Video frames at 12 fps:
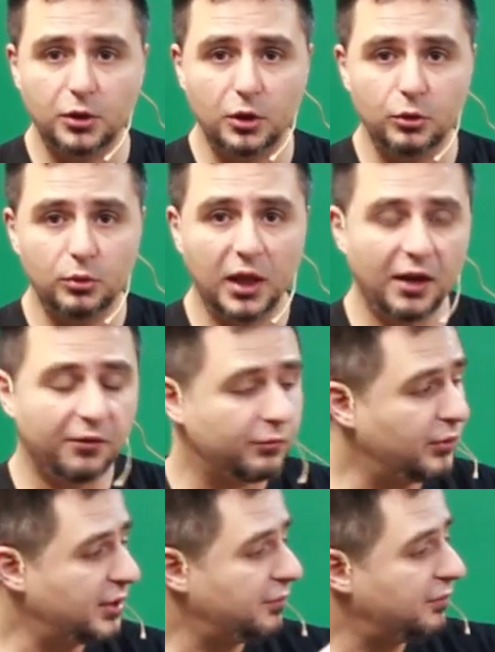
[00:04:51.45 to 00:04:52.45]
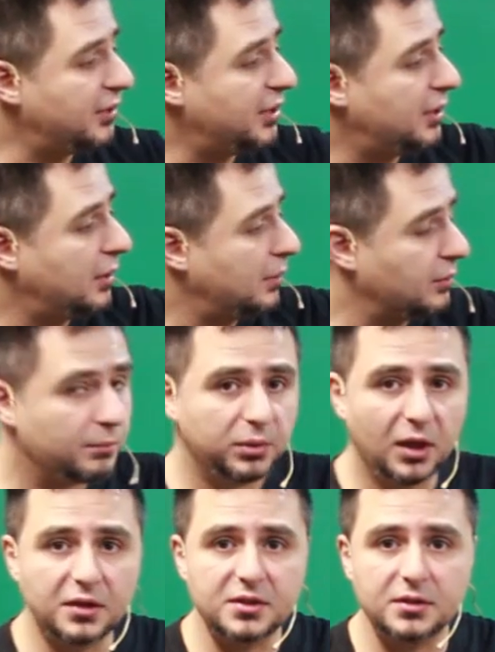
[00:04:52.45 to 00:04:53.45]
you'll have one of the
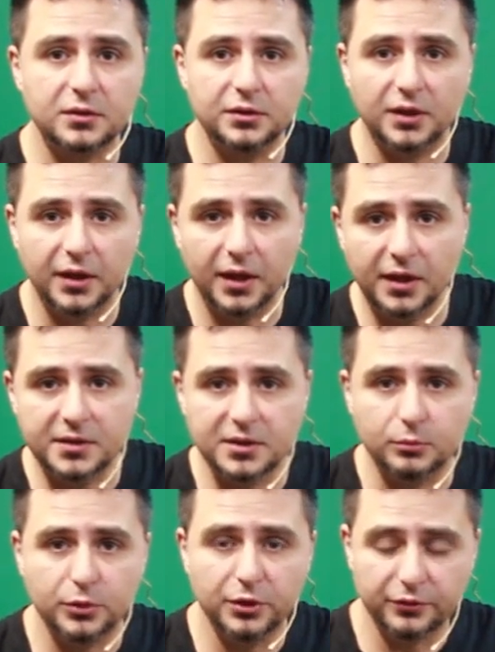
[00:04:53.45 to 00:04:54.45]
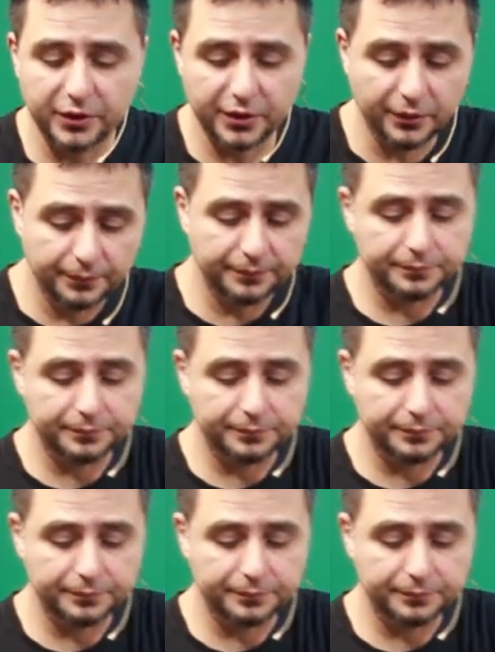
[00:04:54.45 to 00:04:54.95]
blocks in a hat somewhere over here.